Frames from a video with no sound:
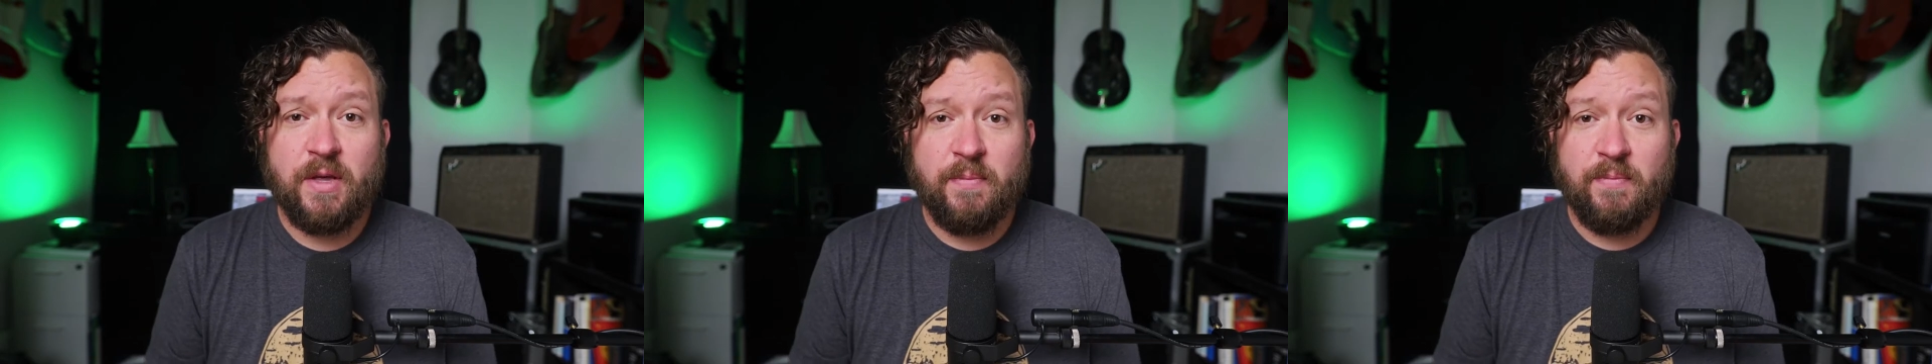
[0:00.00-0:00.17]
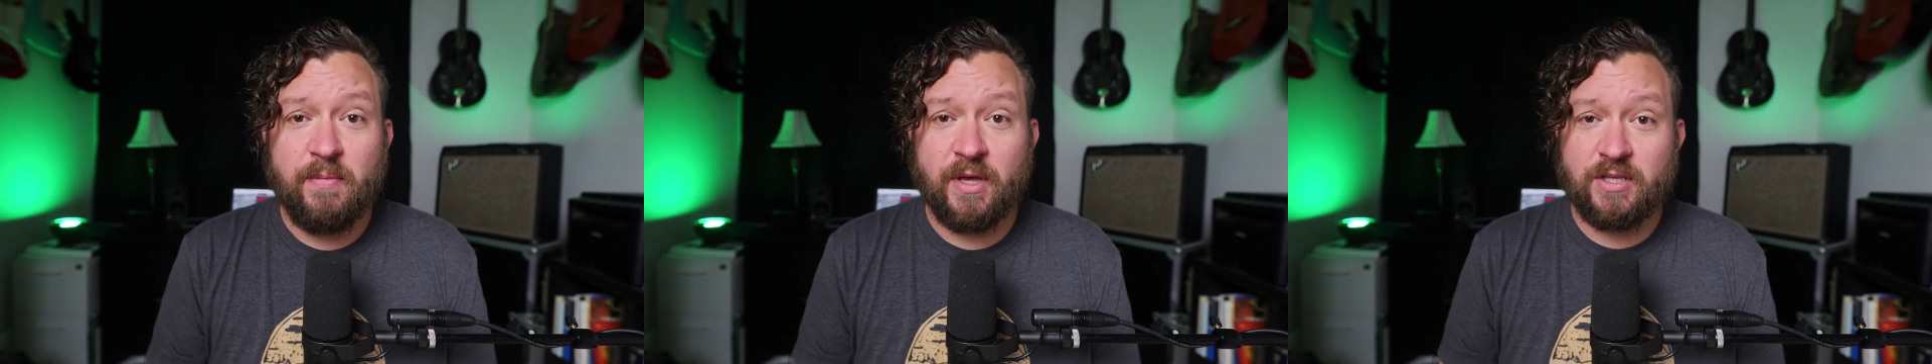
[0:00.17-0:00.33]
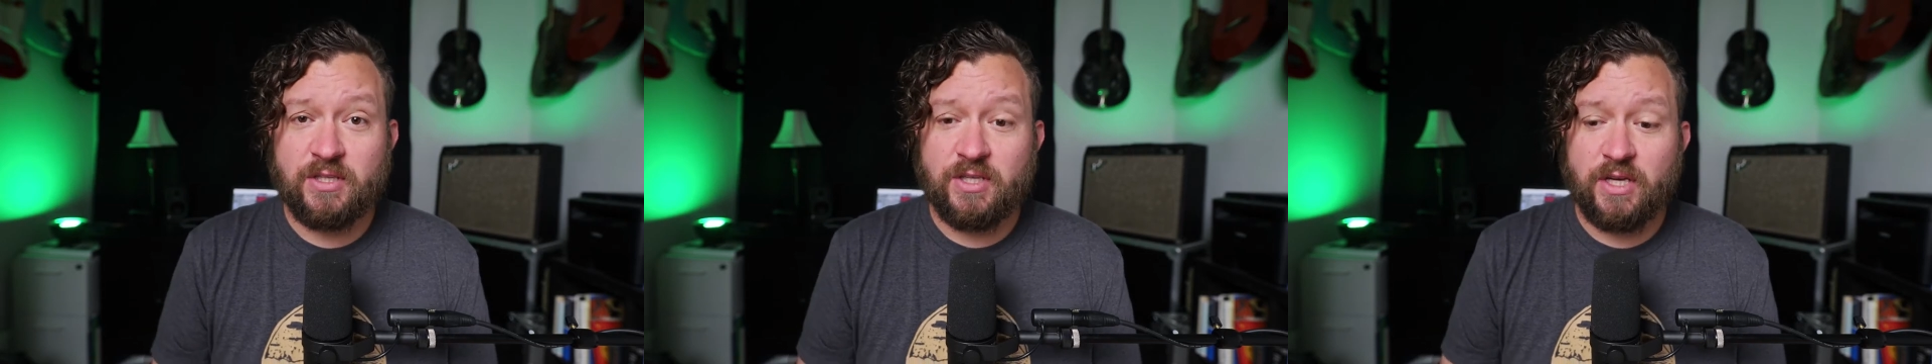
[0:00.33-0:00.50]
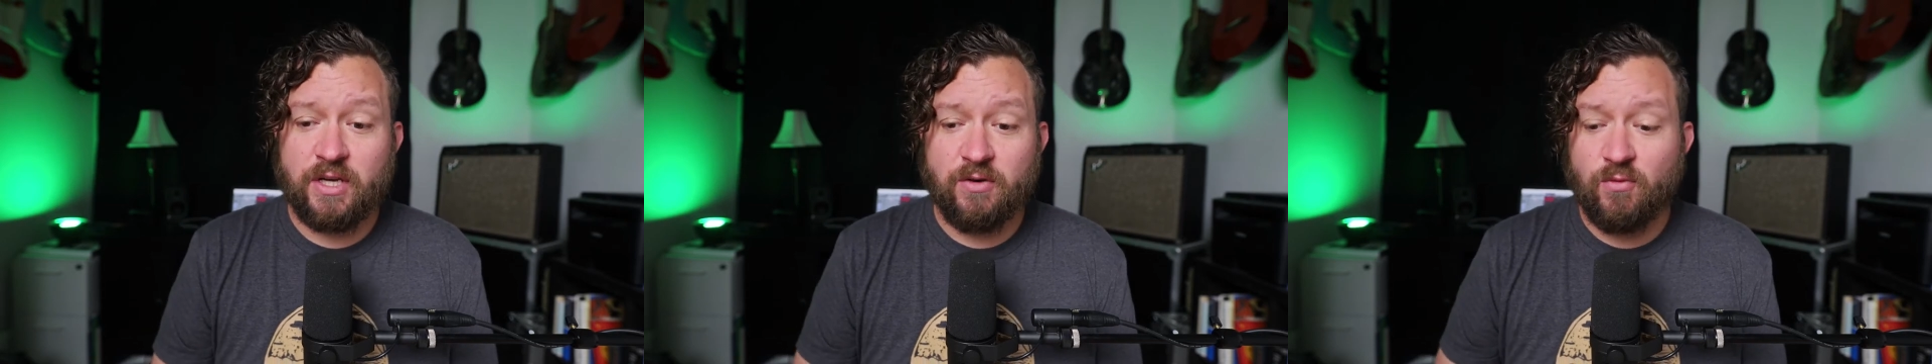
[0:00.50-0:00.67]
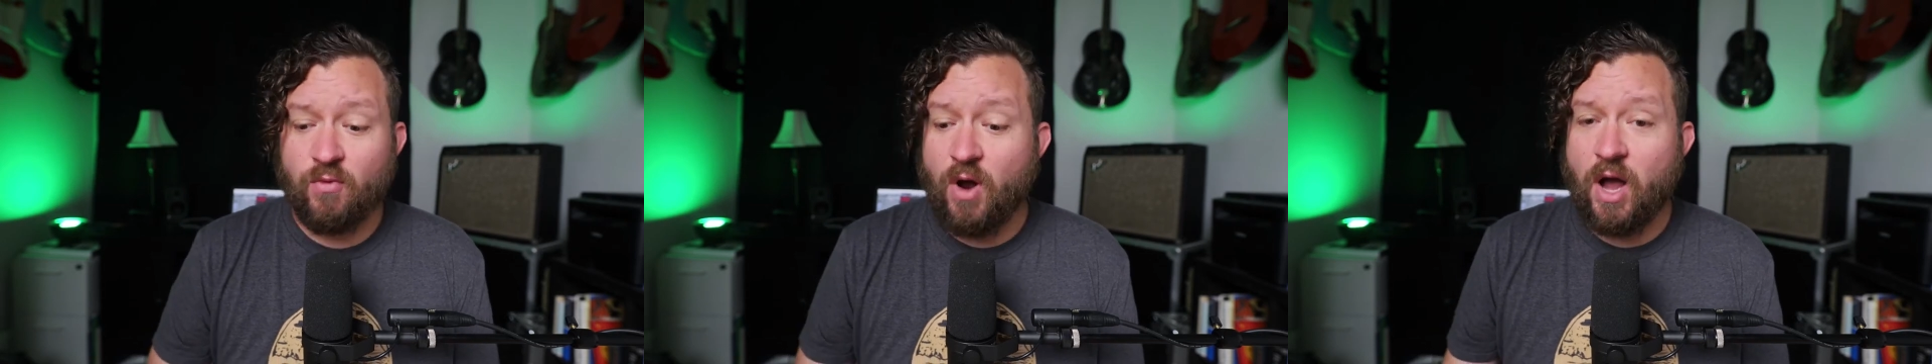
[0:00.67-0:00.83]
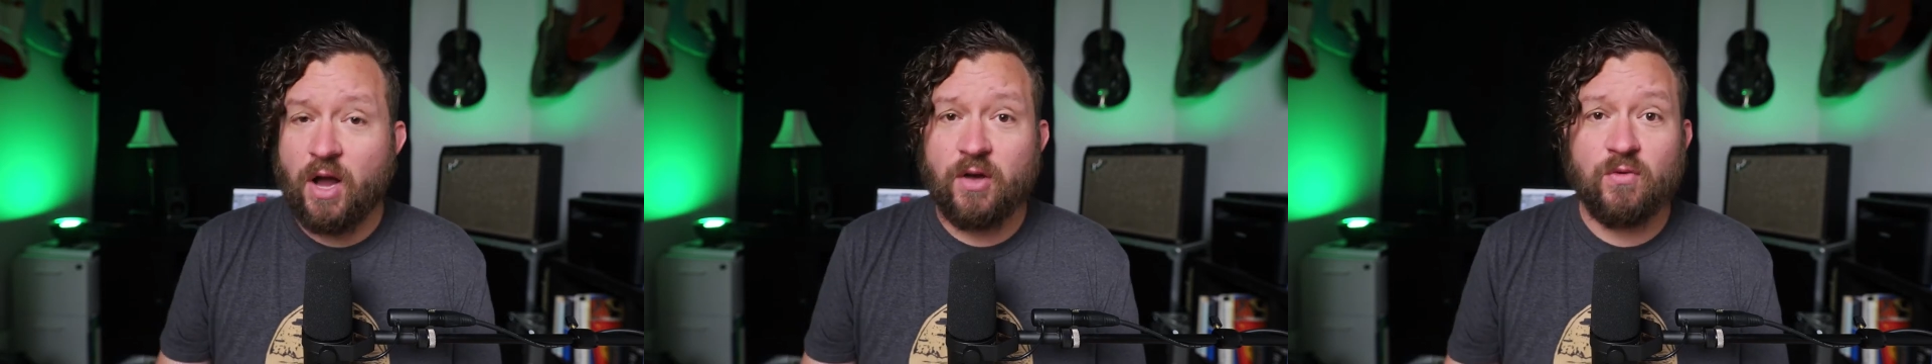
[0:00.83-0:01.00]
mixing
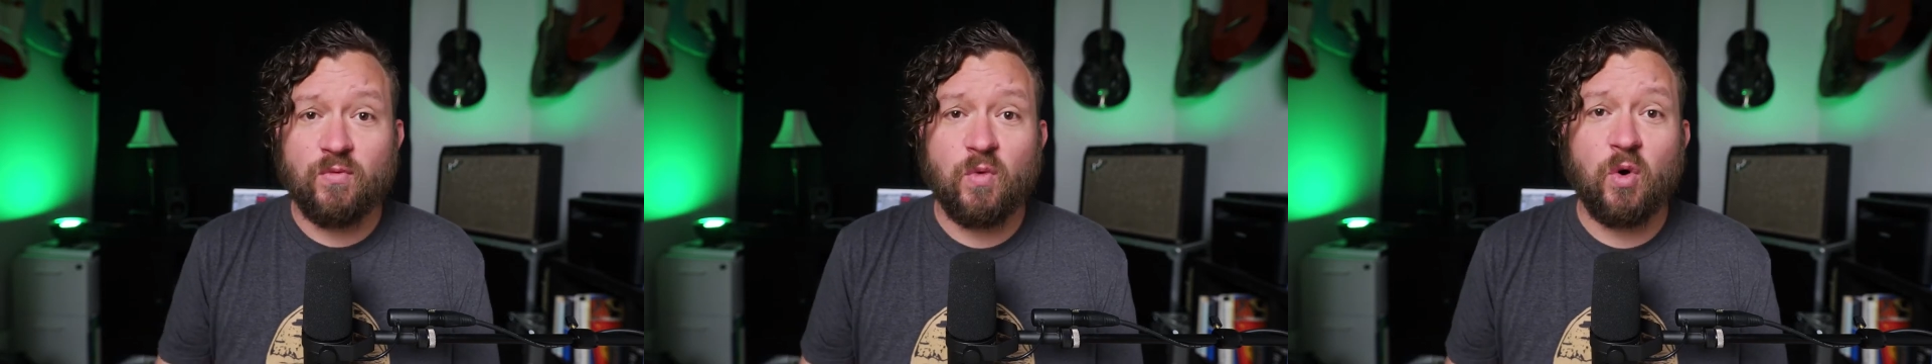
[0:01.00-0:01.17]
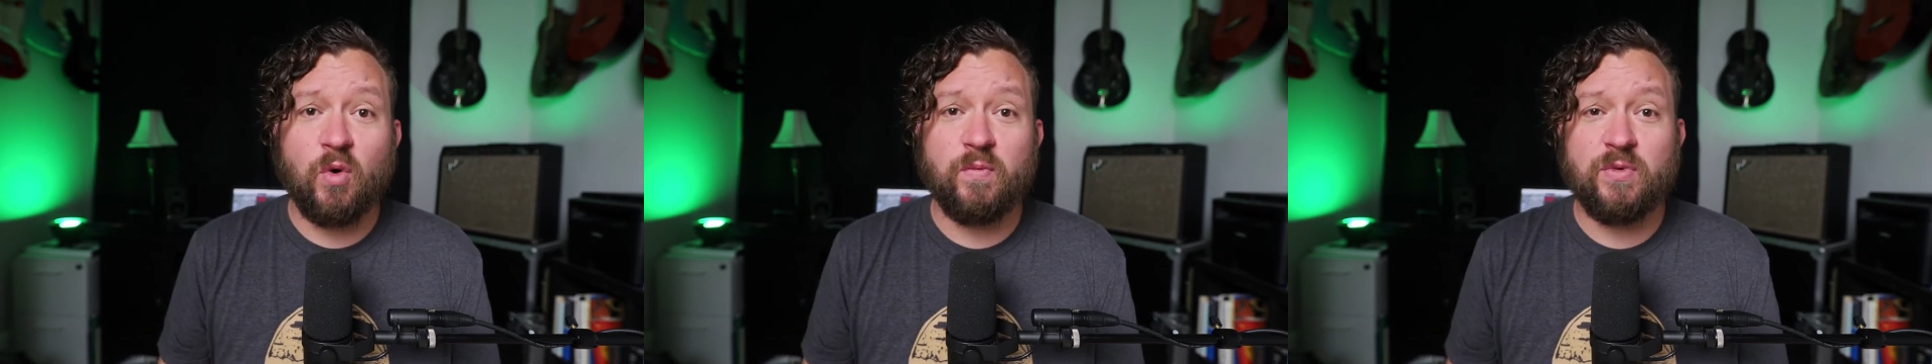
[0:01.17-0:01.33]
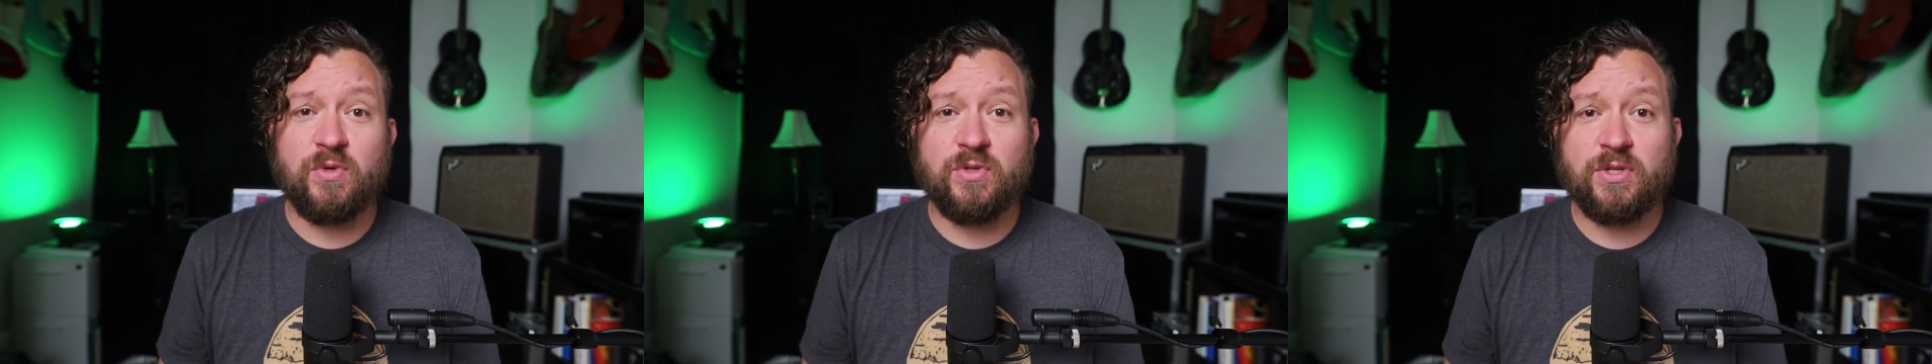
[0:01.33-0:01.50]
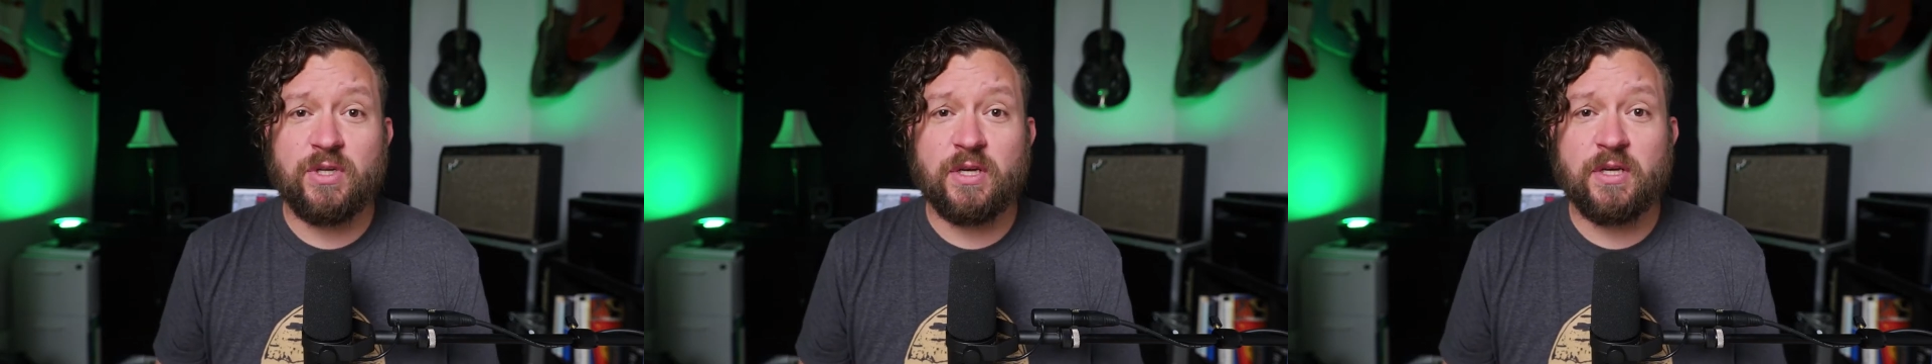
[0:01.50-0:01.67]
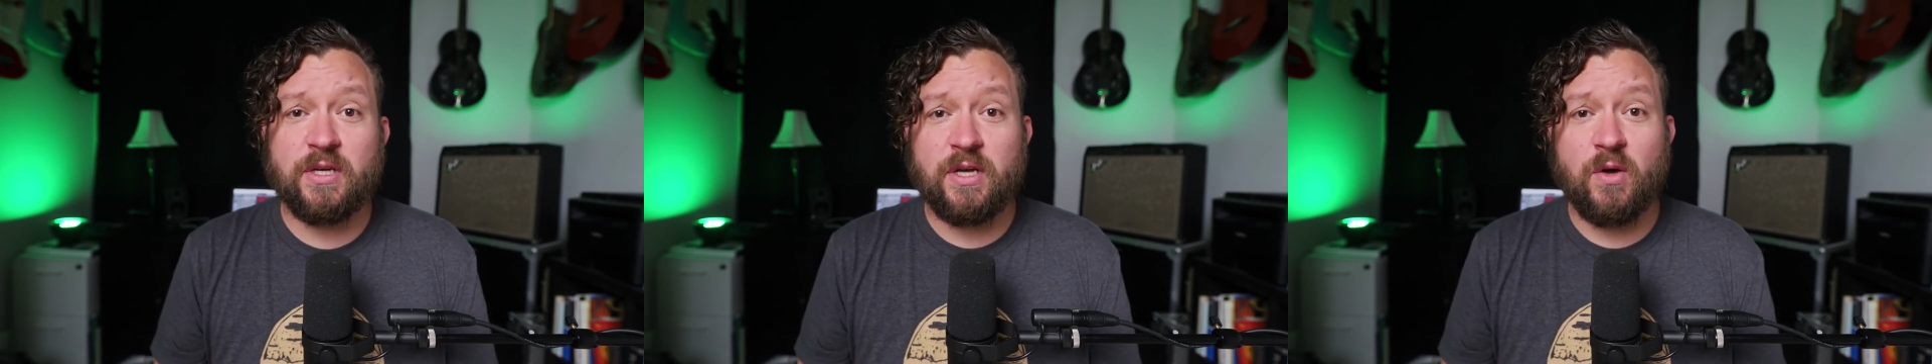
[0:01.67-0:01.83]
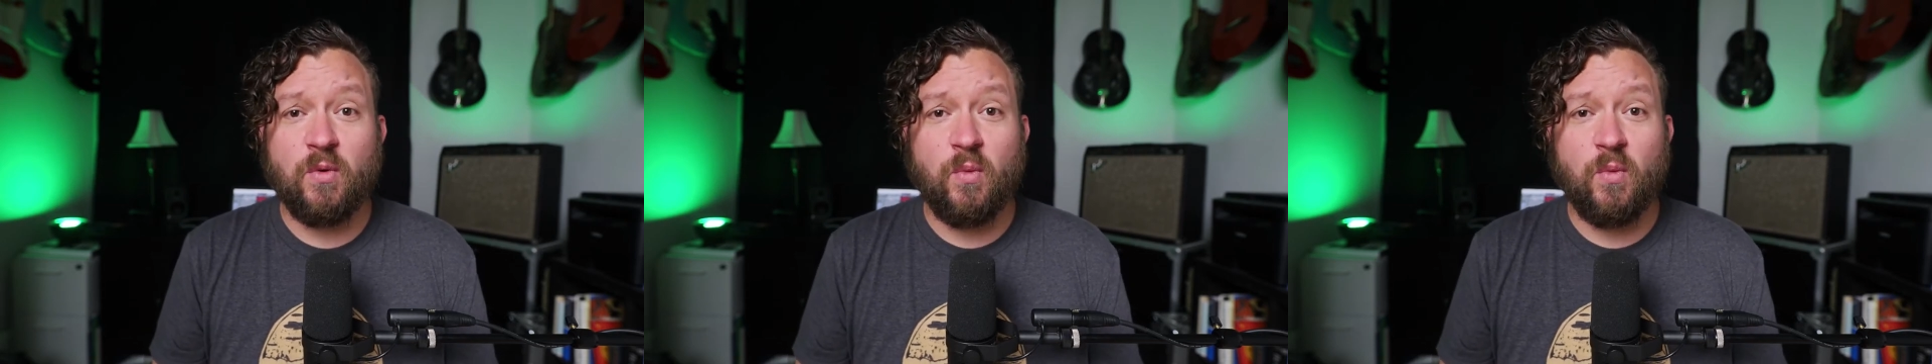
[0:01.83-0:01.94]
rock and roll music